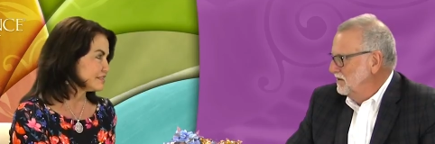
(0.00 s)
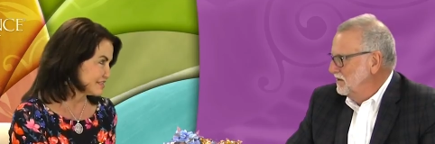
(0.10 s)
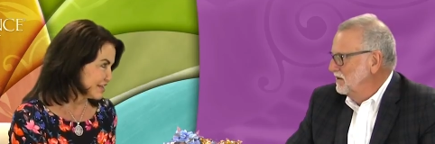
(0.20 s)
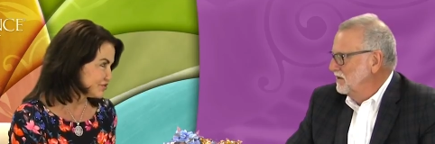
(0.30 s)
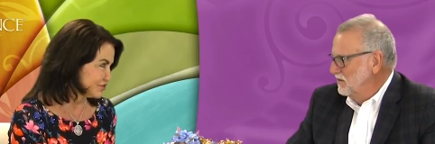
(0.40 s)

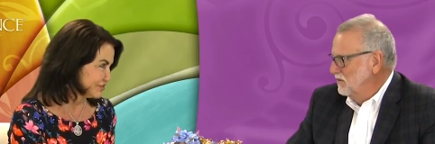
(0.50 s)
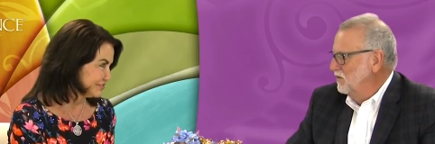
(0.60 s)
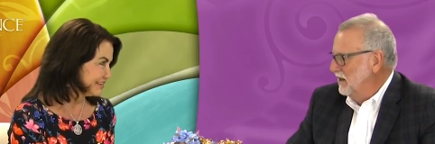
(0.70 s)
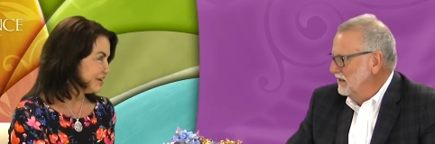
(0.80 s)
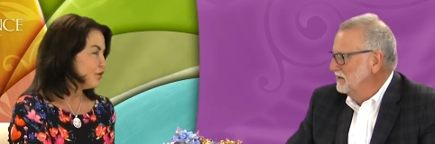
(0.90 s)
Speaker 1: testosterone
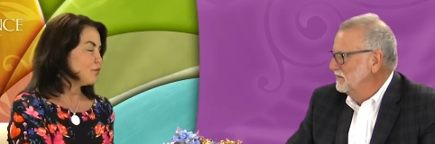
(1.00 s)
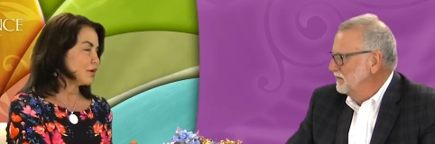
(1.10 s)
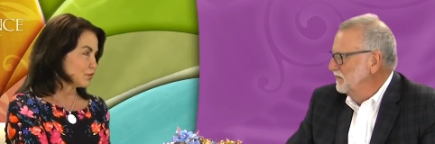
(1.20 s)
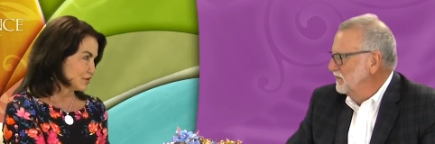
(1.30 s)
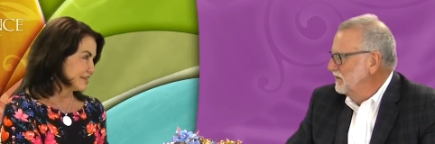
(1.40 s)
right.
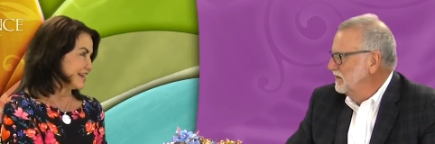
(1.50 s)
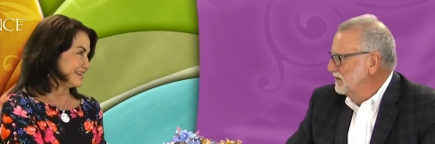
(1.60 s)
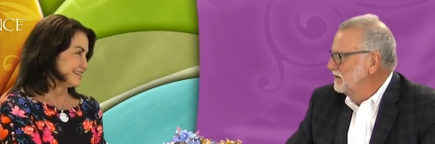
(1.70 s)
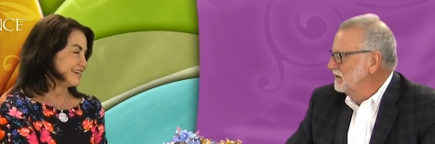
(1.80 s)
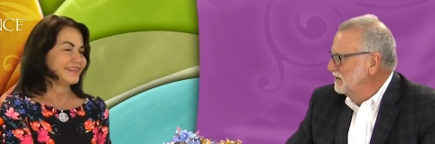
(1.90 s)
when we're
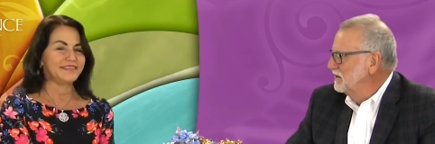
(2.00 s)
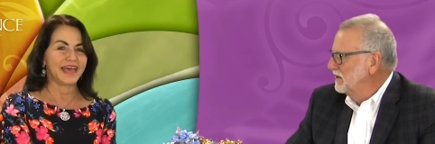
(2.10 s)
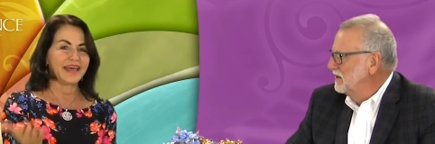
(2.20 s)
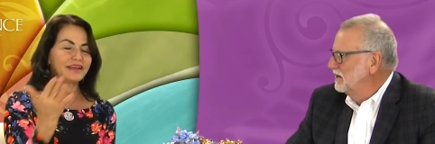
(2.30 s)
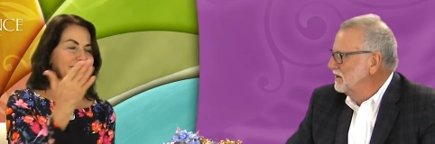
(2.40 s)
done
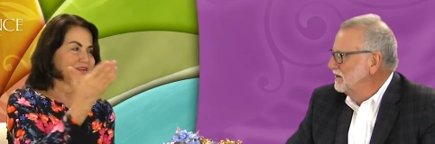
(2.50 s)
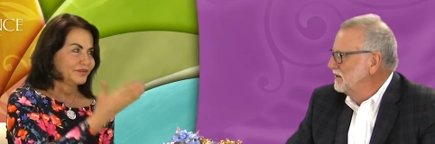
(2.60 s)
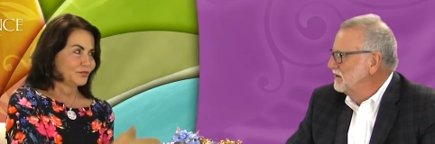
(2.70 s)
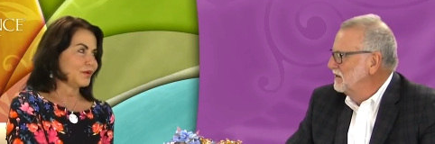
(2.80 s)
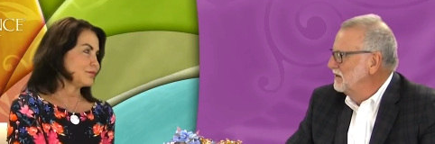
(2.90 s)
than
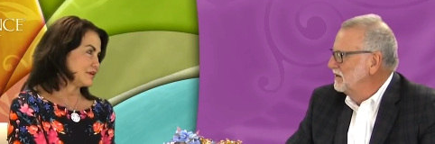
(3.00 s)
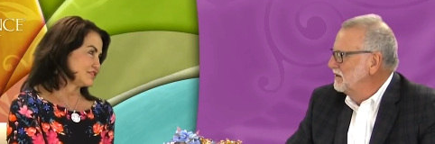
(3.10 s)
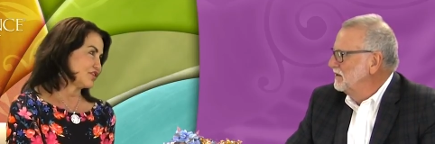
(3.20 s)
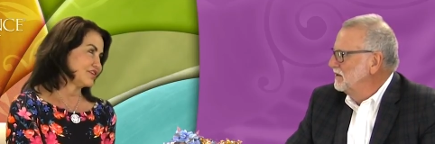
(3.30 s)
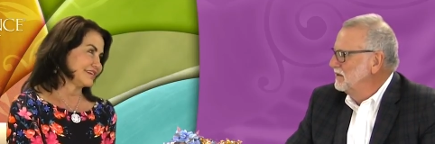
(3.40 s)
when we
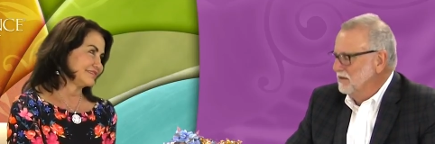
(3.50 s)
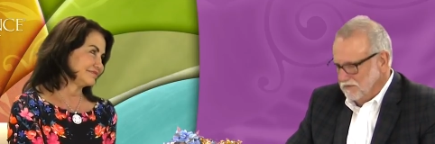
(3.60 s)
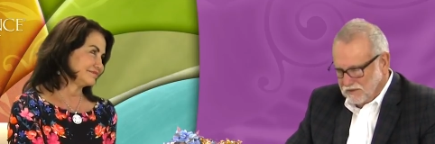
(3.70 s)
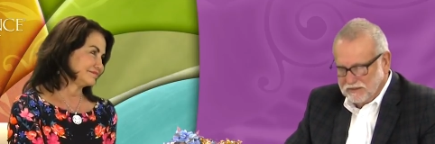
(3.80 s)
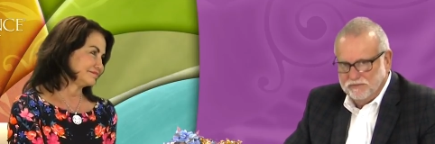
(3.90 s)
started.
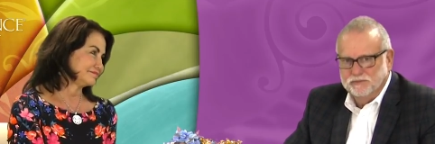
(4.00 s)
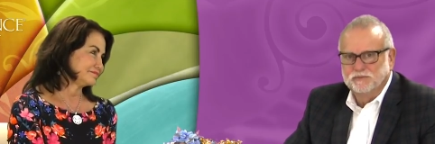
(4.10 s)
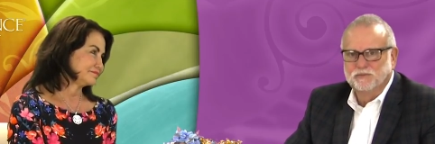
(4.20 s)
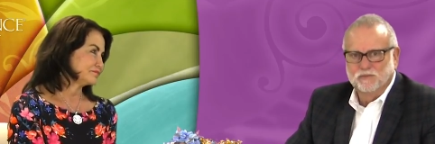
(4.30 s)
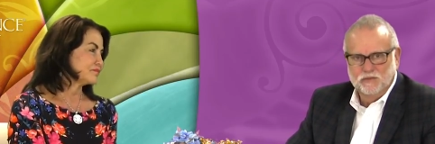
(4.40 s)
Right.
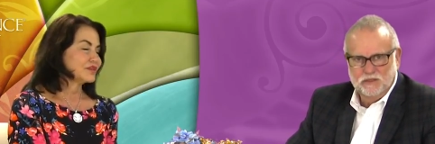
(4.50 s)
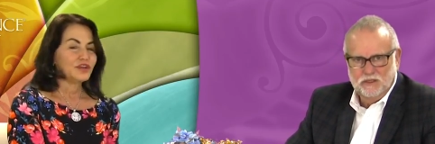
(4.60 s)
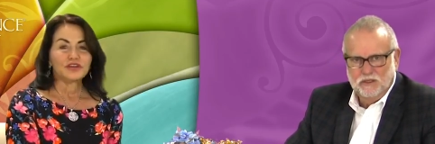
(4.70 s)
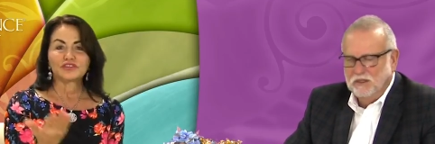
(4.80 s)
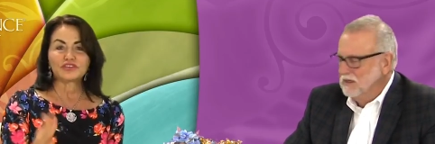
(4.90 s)

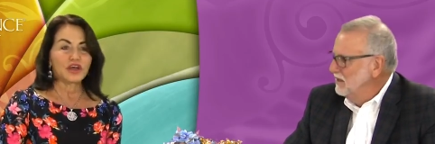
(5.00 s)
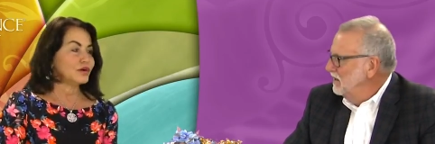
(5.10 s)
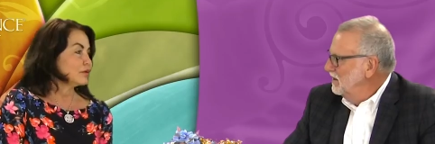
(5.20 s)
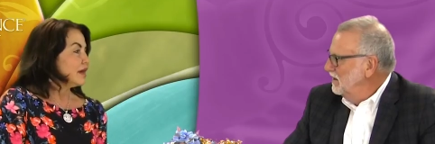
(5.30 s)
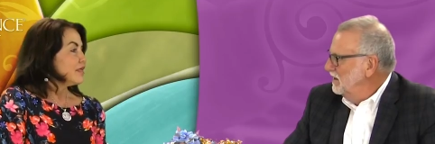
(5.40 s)

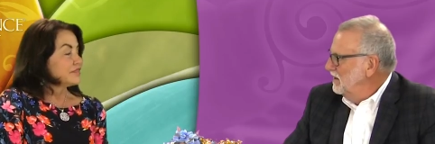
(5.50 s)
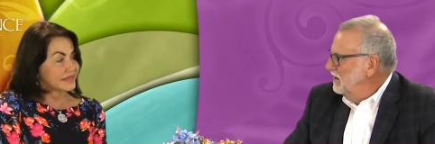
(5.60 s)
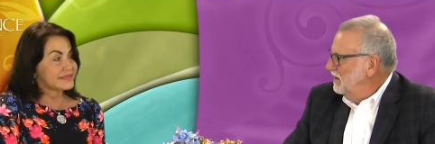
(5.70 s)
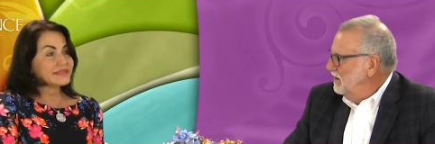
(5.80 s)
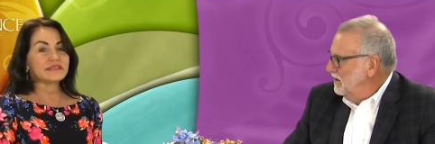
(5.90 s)
So
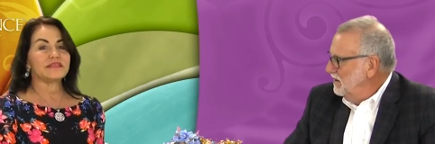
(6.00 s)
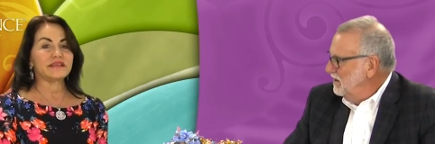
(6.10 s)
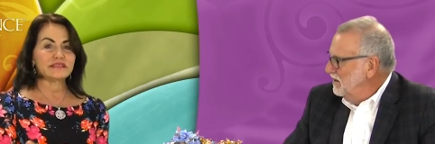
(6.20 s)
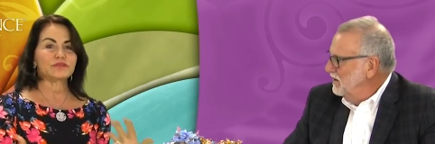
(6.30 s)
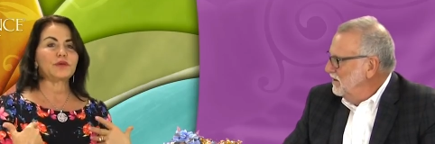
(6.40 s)
this is
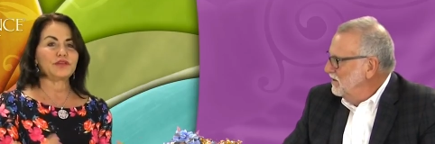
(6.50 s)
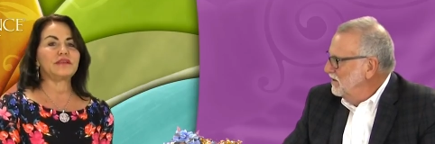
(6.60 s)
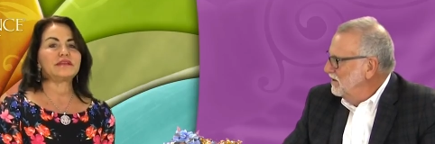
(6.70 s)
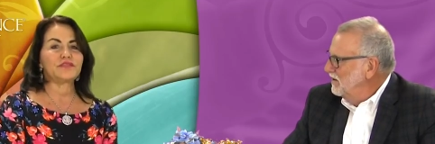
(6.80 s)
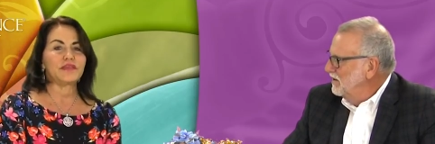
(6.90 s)
this is what you
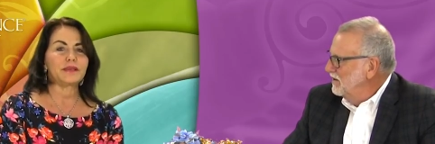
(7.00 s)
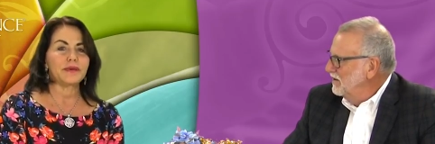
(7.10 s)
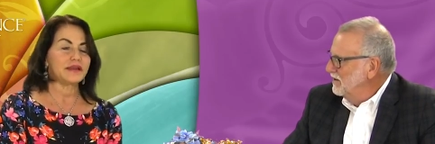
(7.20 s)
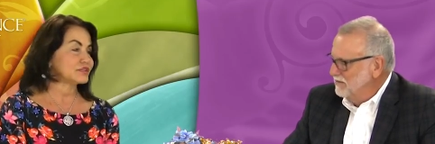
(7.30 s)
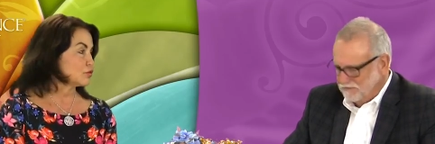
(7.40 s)
need to think
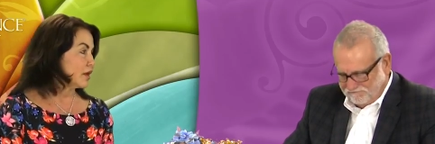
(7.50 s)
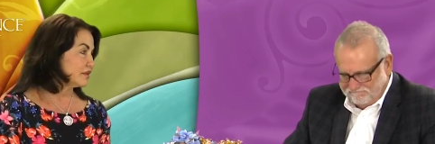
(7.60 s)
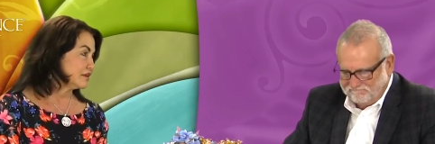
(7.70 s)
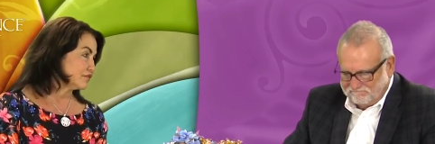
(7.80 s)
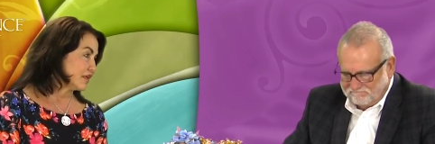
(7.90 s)
about is
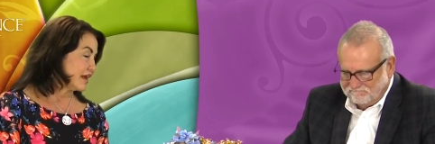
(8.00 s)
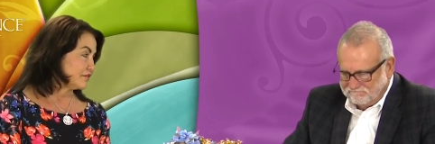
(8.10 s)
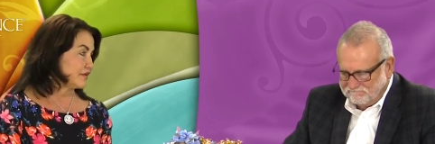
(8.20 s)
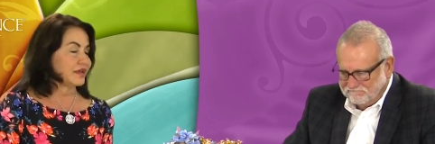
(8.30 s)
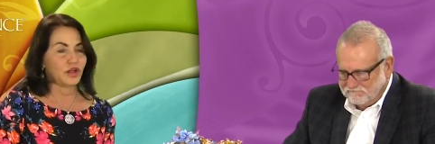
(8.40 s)
quality of
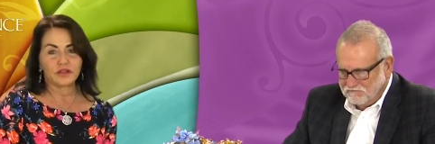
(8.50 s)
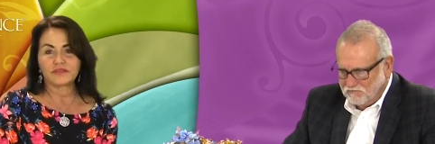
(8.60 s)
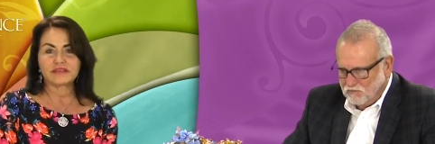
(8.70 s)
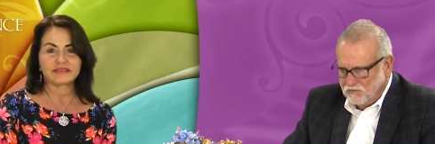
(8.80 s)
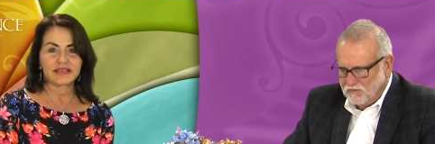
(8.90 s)
life and all of
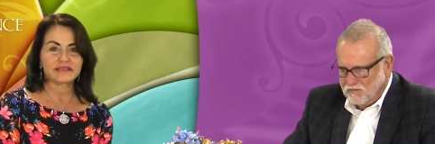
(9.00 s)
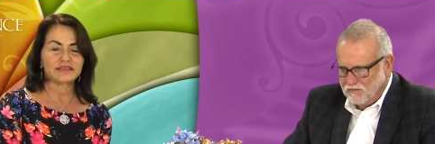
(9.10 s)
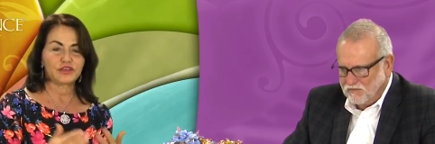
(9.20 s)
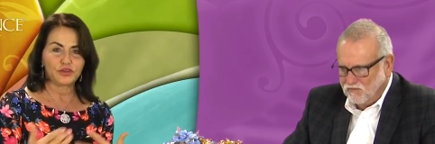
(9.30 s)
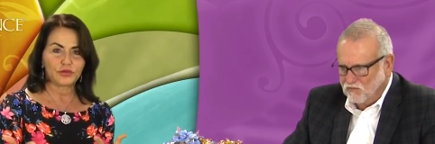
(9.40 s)
these things
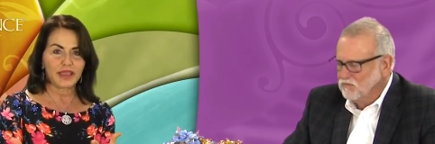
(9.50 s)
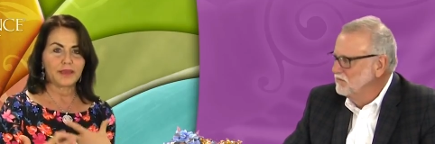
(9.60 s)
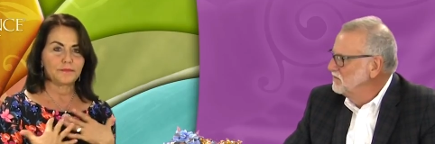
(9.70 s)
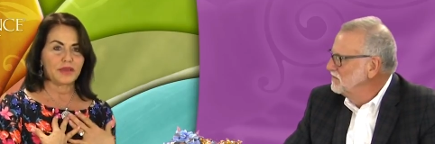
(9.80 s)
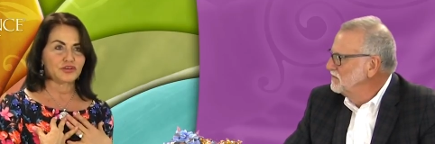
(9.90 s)
that you
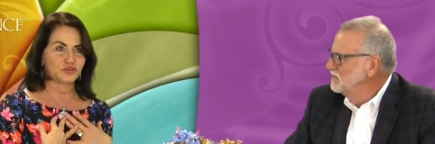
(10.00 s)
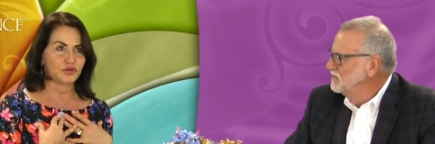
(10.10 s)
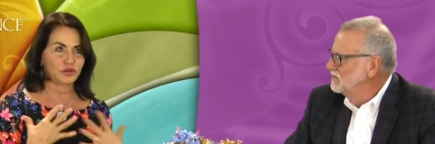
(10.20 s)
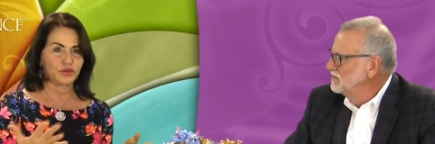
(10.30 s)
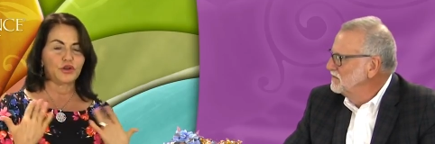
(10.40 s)
can't
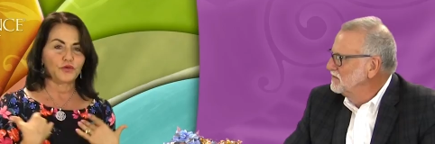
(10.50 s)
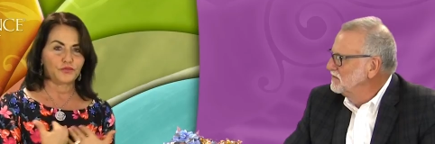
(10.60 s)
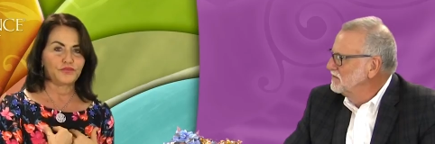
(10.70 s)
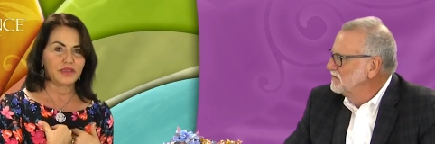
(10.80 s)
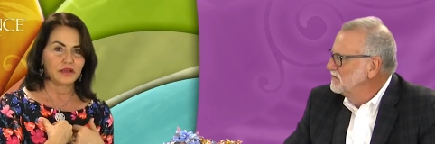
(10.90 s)
measure and you don't
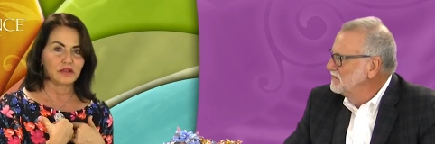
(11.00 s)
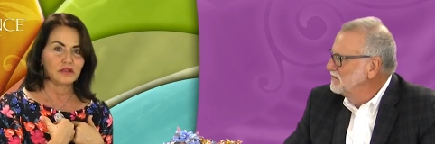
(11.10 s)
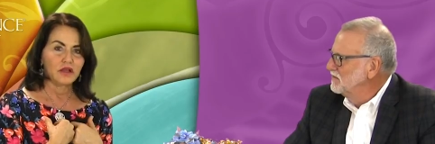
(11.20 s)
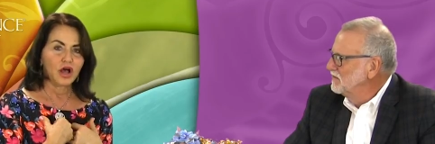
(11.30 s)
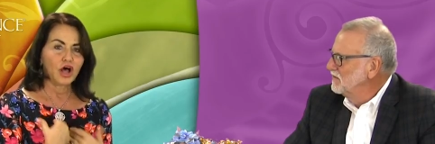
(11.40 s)

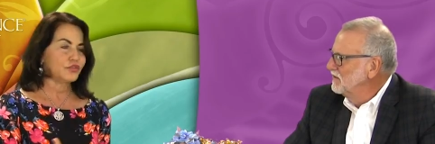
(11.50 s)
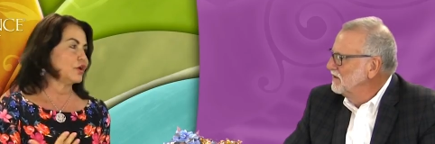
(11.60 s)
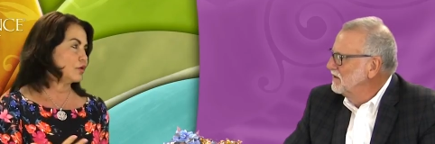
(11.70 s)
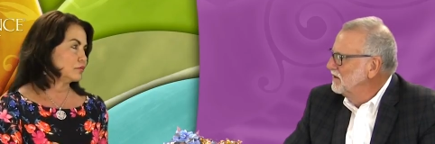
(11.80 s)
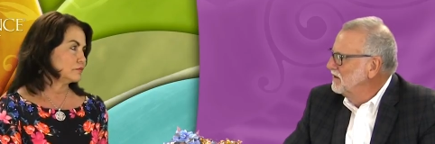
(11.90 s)
feel,
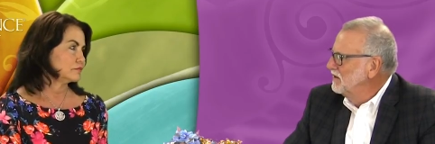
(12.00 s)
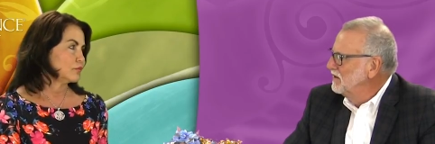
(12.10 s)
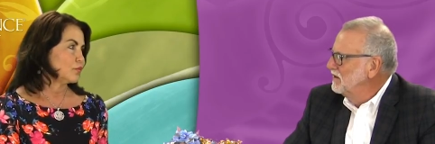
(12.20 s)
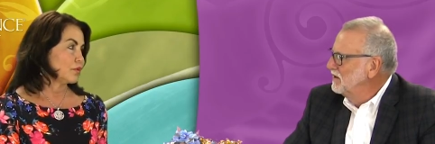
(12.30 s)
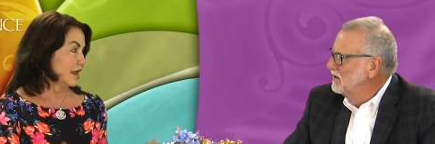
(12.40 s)
although
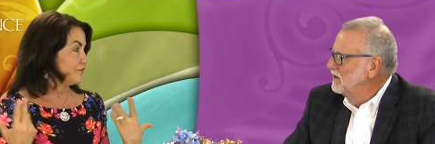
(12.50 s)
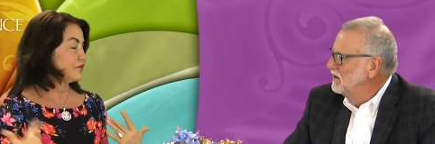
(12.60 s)
when I